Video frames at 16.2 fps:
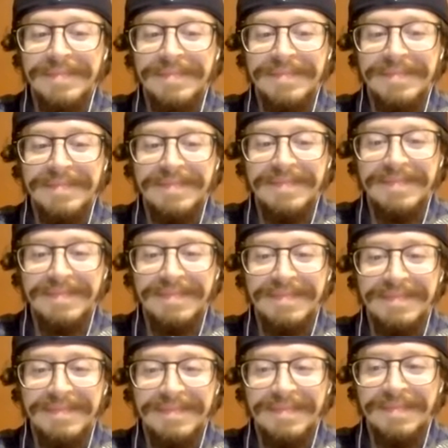
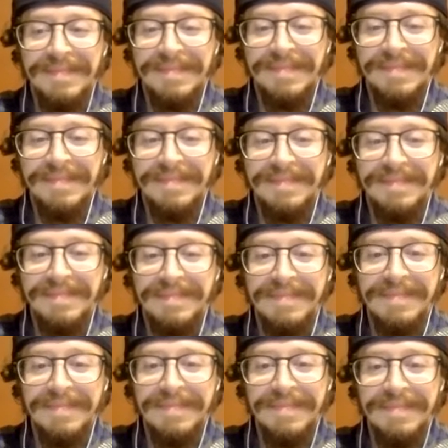
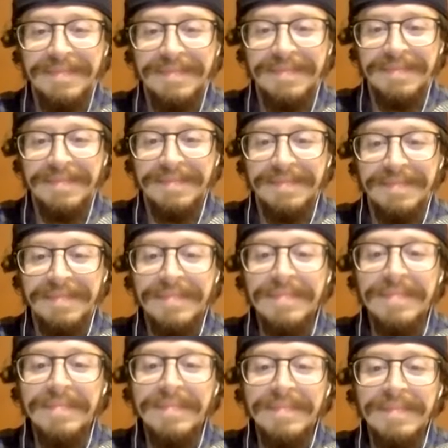
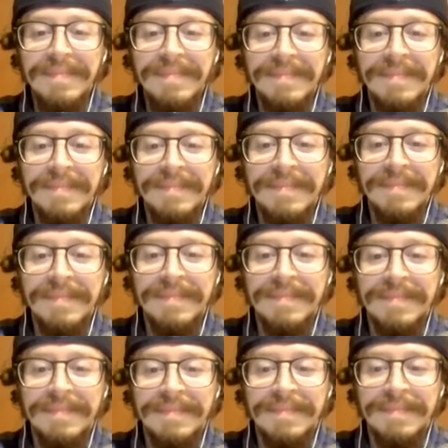
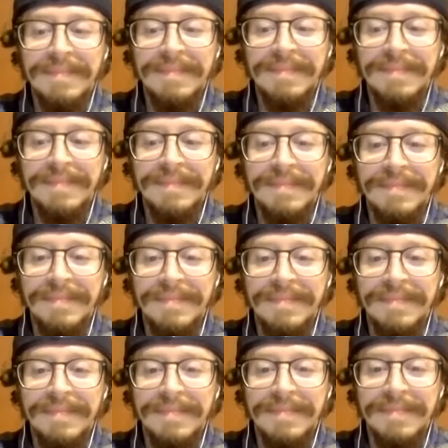
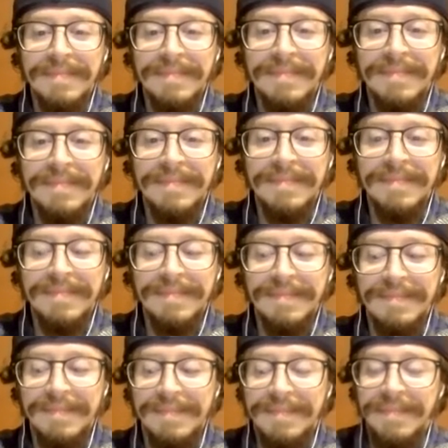
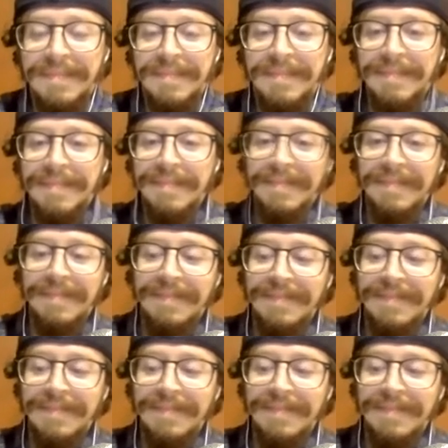(not speaking)